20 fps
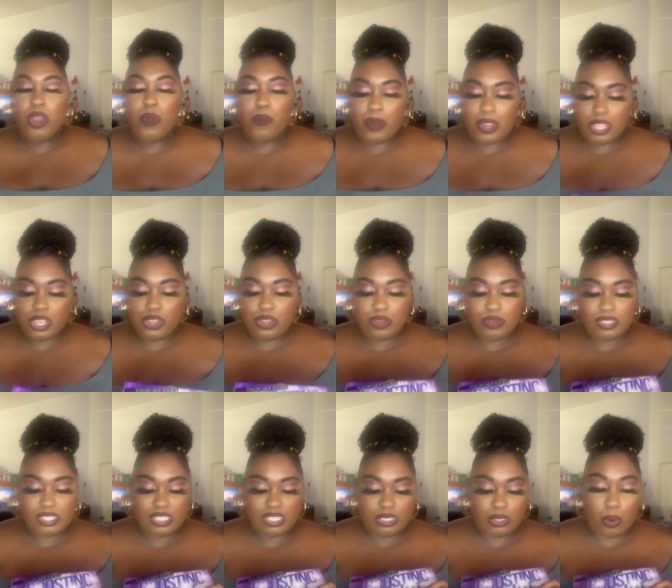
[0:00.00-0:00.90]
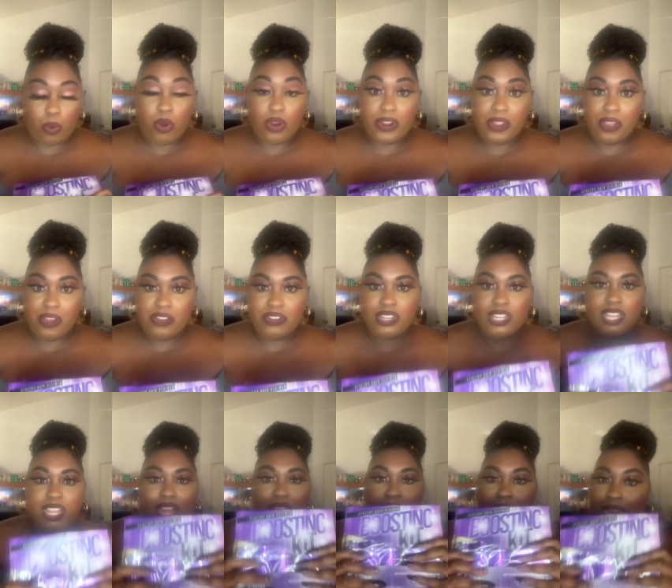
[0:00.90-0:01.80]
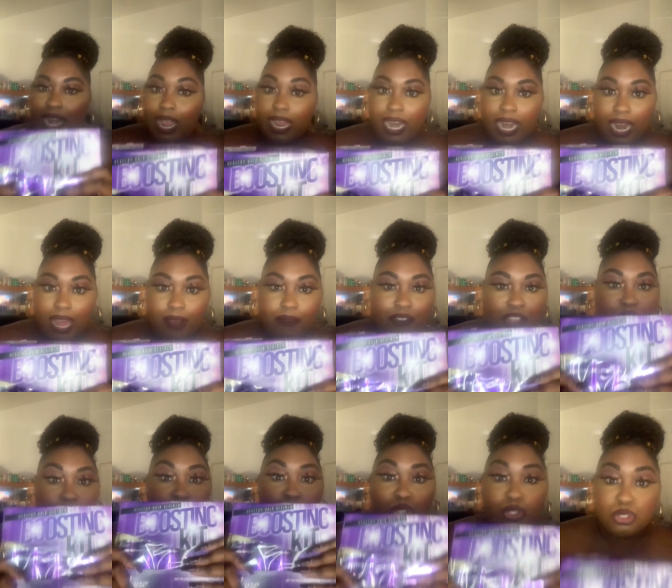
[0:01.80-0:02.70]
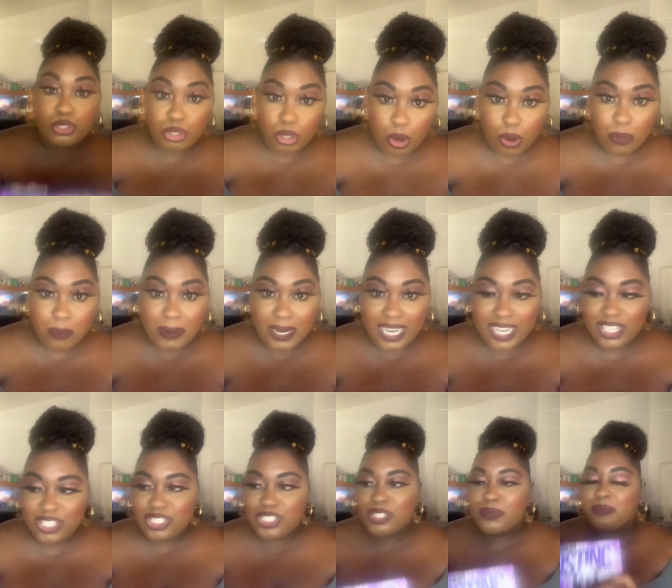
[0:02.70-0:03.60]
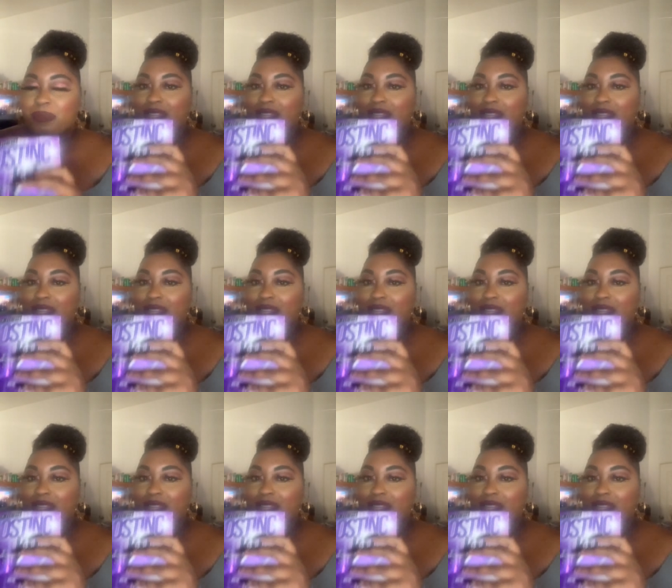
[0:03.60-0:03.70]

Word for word: when you use this oil and I love it so much.